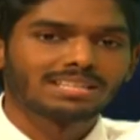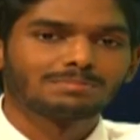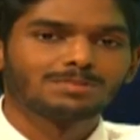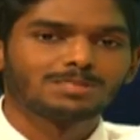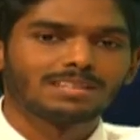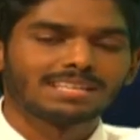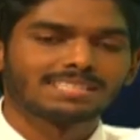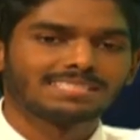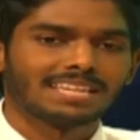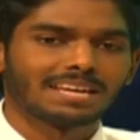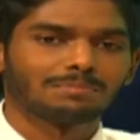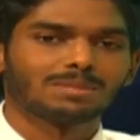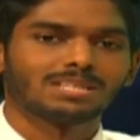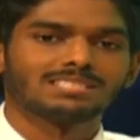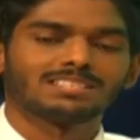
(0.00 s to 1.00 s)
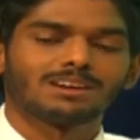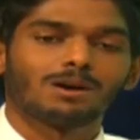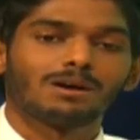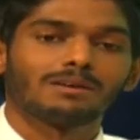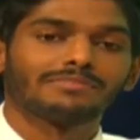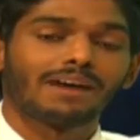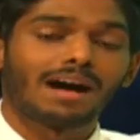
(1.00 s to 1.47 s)
up today's segment
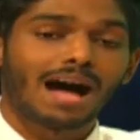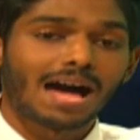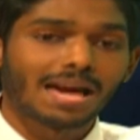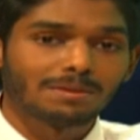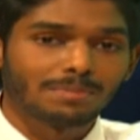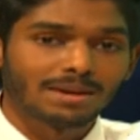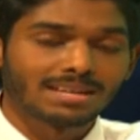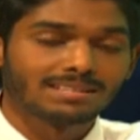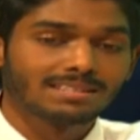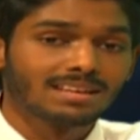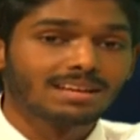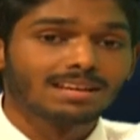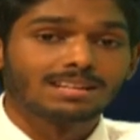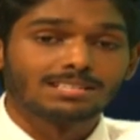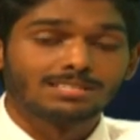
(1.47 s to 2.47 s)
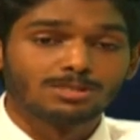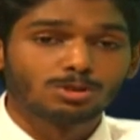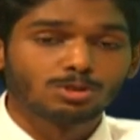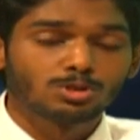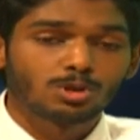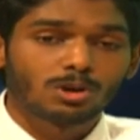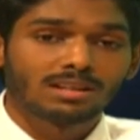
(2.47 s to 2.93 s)
of iMed.
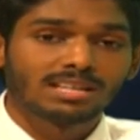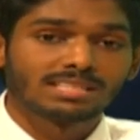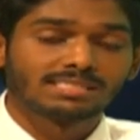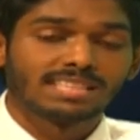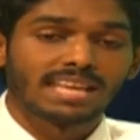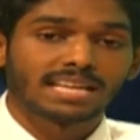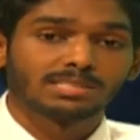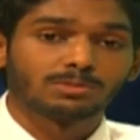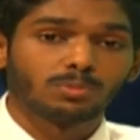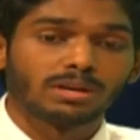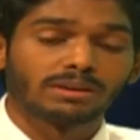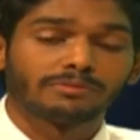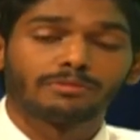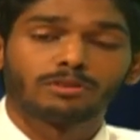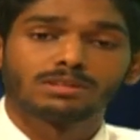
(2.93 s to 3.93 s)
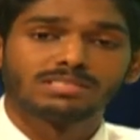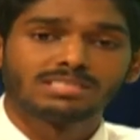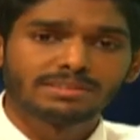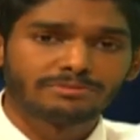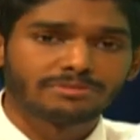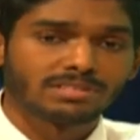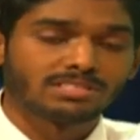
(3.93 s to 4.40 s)
Do join us next week for a
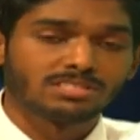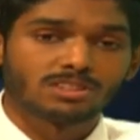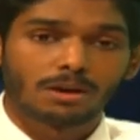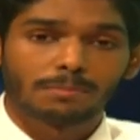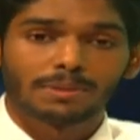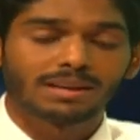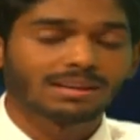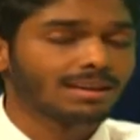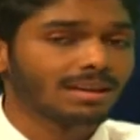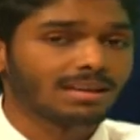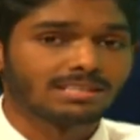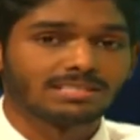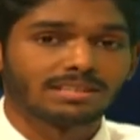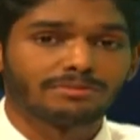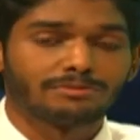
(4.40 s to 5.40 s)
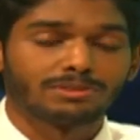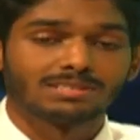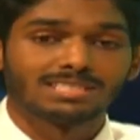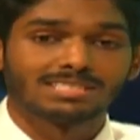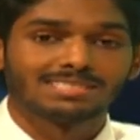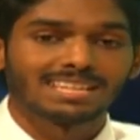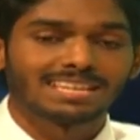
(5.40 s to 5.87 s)
different topic, different
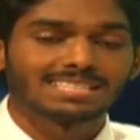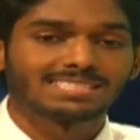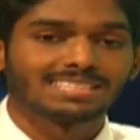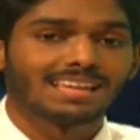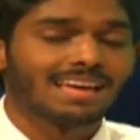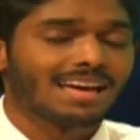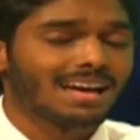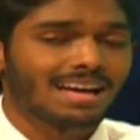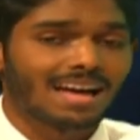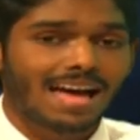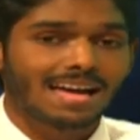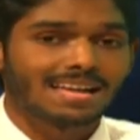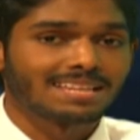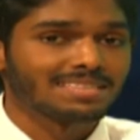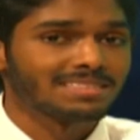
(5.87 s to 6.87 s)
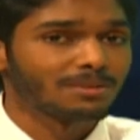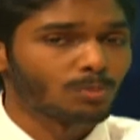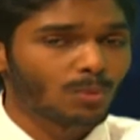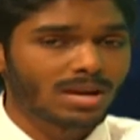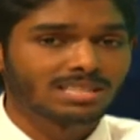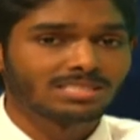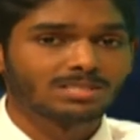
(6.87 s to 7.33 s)
disease, and the
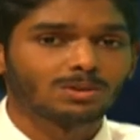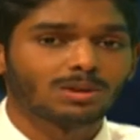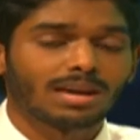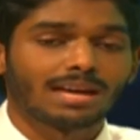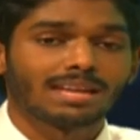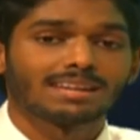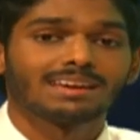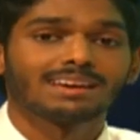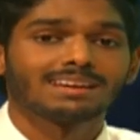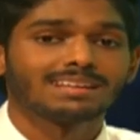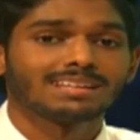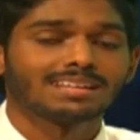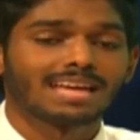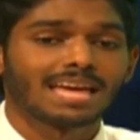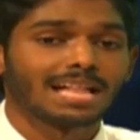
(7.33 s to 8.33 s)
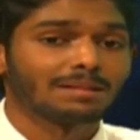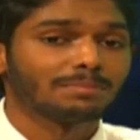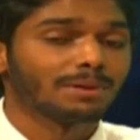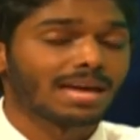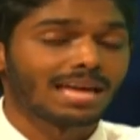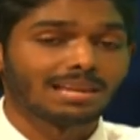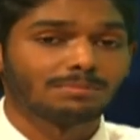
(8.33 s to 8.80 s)
ways you can
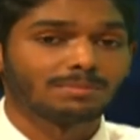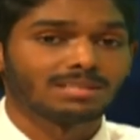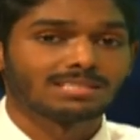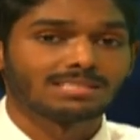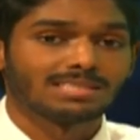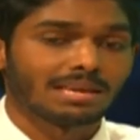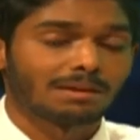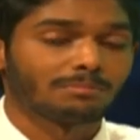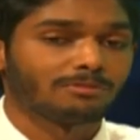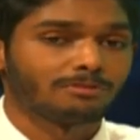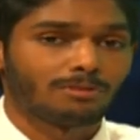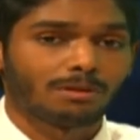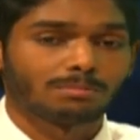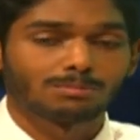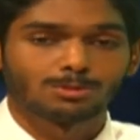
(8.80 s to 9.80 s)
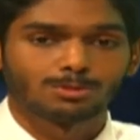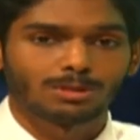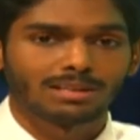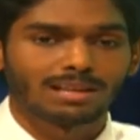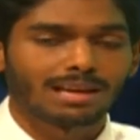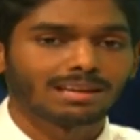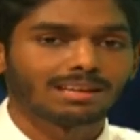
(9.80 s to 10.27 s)
help eliminate them from
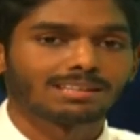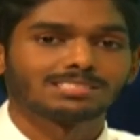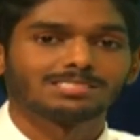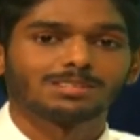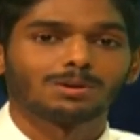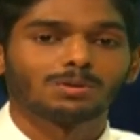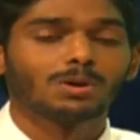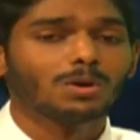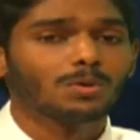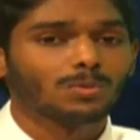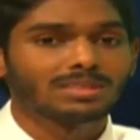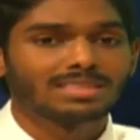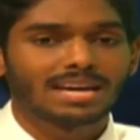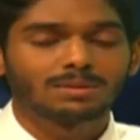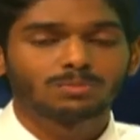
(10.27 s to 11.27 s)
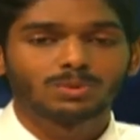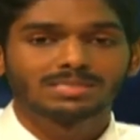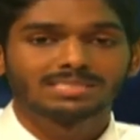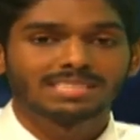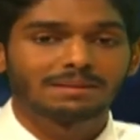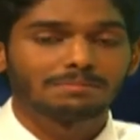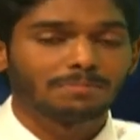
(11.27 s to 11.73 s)
Sri Lanka. So, with that, we
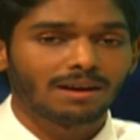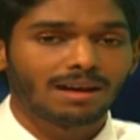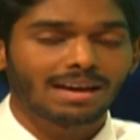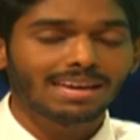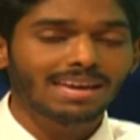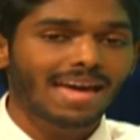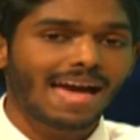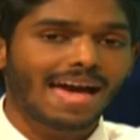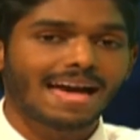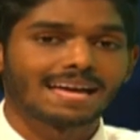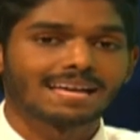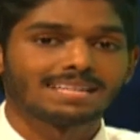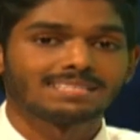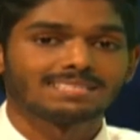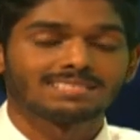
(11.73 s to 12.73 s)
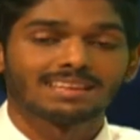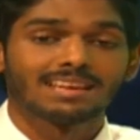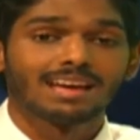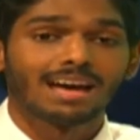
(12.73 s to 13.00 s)
say bye, and